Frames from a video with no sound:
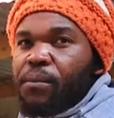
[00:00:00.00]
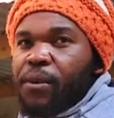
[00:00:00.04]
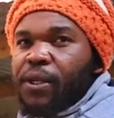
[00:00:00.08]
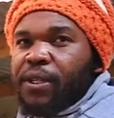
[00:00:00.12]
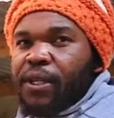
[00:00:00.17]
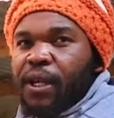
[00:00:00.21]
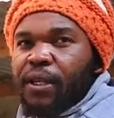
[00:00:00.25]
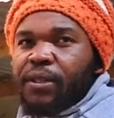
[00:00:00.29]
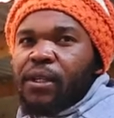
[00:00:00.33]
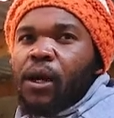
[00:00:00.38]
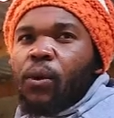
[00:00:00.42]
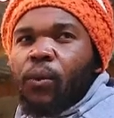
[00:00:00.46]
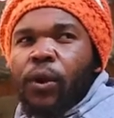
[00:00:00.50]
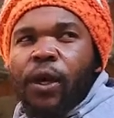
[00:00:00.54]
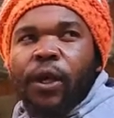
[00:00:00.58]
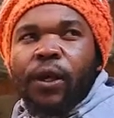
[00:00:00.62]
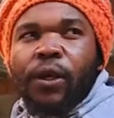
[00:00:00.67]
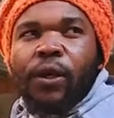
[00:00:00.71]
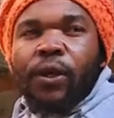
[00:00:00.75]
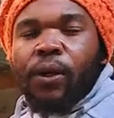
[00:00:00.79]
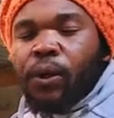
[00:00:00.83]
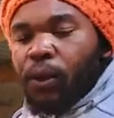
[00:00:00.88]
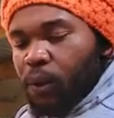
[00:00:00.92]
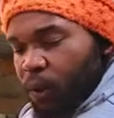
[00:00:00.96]
meters away.
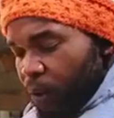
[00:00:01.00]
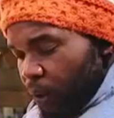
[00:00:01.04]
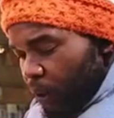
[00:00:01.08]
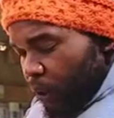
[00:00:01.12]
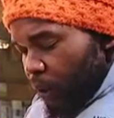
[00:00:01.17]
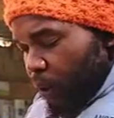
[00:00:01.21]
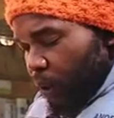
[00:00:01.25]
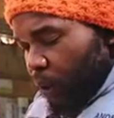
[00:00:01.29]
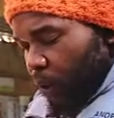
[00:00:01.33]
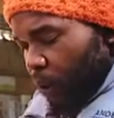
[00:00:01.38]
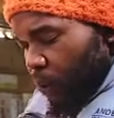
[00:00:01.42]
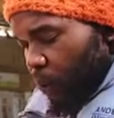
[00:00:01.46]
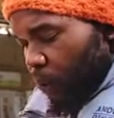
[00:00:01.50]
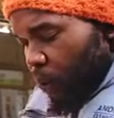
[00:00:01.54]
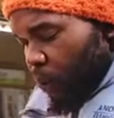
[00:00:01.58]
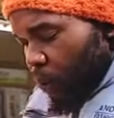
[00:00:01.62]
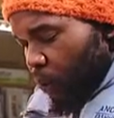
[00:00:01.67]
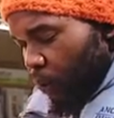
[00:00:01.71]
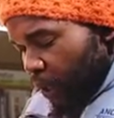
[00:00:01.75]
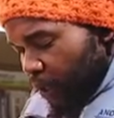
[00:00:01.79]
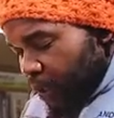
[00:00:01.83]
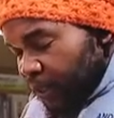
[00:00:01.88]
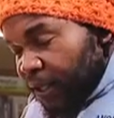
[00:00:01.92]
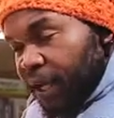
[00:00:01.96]
You're
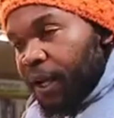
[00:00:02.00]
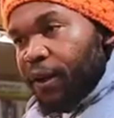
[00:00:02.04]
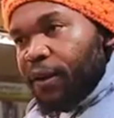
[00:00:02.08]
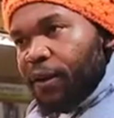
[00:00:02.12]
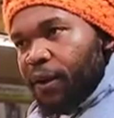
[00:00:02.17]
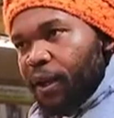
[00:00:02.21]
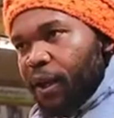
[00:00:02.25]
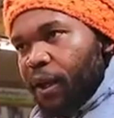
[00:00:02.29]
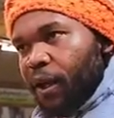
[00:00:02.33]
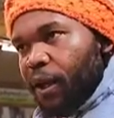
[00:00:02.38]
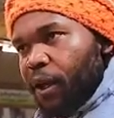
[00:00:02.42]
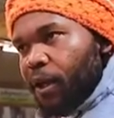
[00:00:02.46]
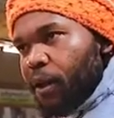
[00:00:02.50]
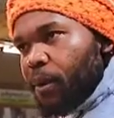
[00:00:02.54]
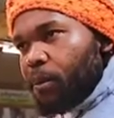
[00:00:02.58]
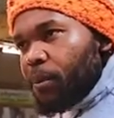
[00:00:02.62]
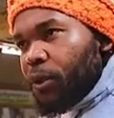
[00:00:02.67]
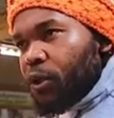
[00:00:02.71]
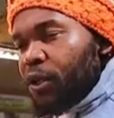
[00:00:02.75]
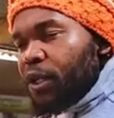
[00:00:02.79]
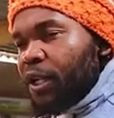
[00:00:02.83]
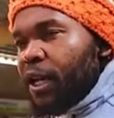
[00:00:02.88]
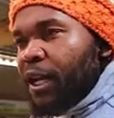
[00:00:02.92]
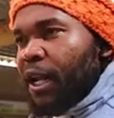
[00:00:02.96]
gonna stand there
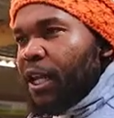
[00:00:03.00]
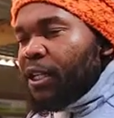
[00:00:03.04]
between the